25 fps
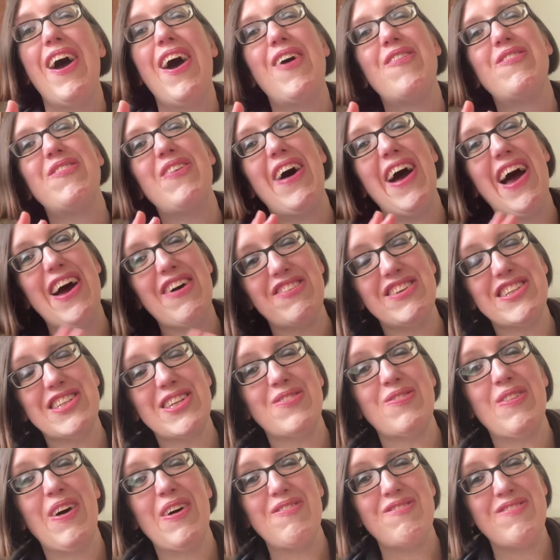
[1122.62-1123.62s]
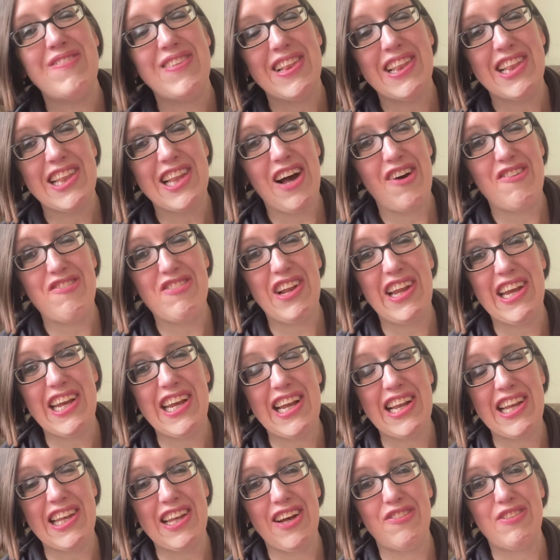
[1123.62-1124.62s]
not having to. My
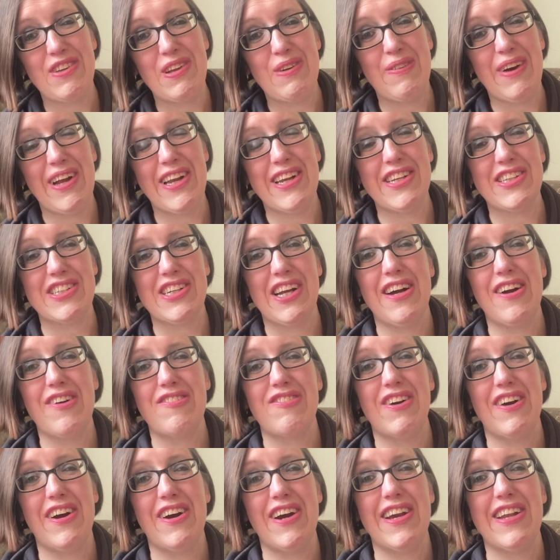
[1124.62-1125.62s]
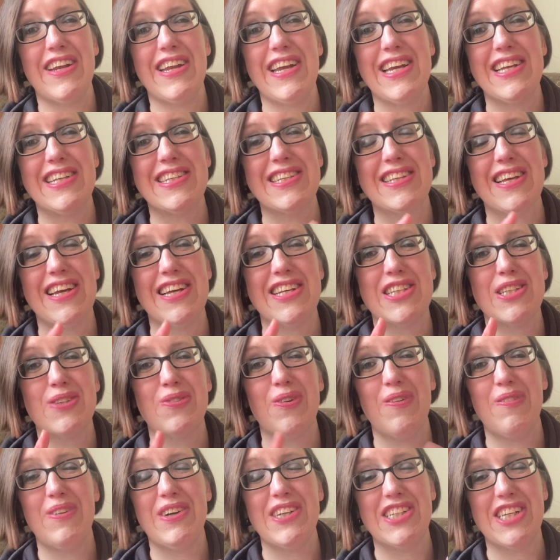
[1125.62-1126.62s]
lovely, lovely manager, Ryan, is has
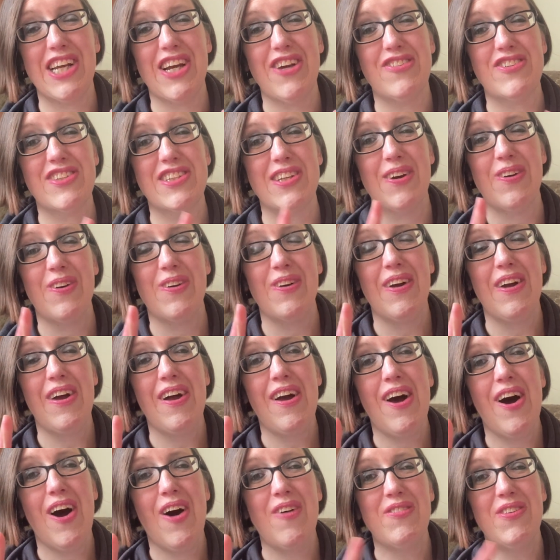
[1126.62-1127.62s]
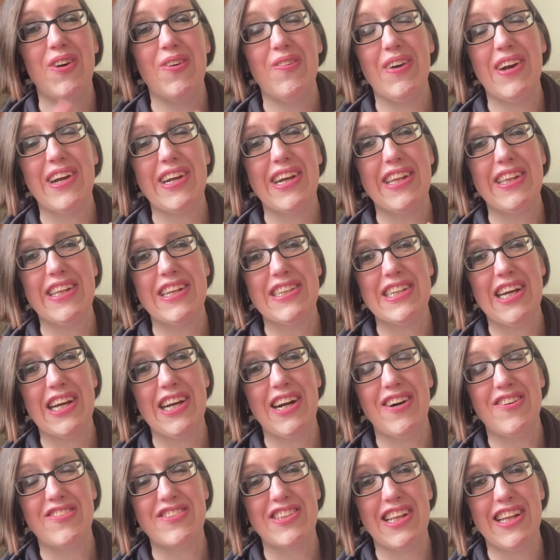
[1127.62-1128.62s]
swapped my shift. So I'm not working the day
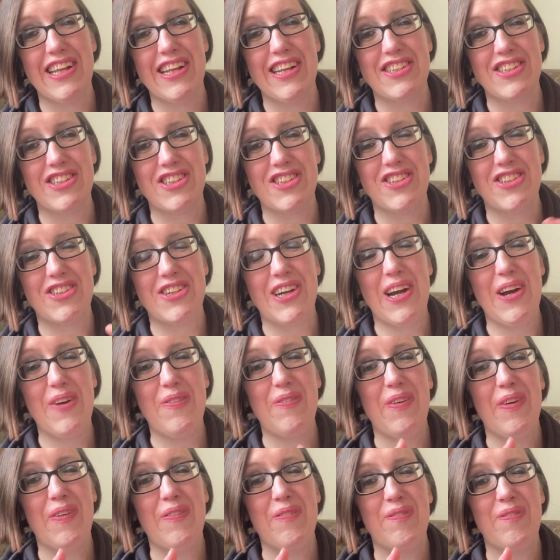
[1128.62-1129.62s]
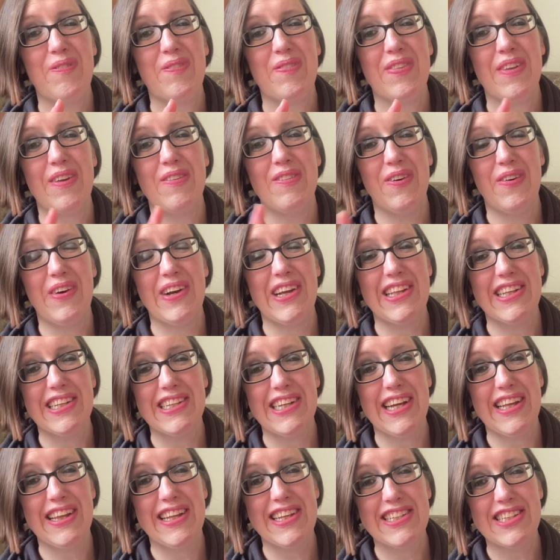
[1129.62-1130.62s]
after the London trip. I'm not working the
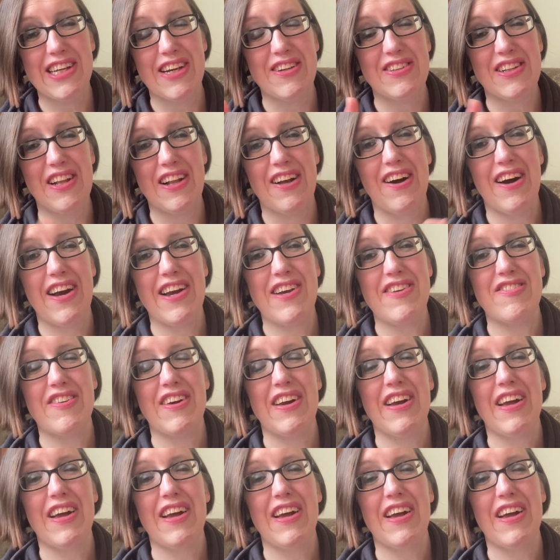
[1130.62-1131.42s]
day this goes live.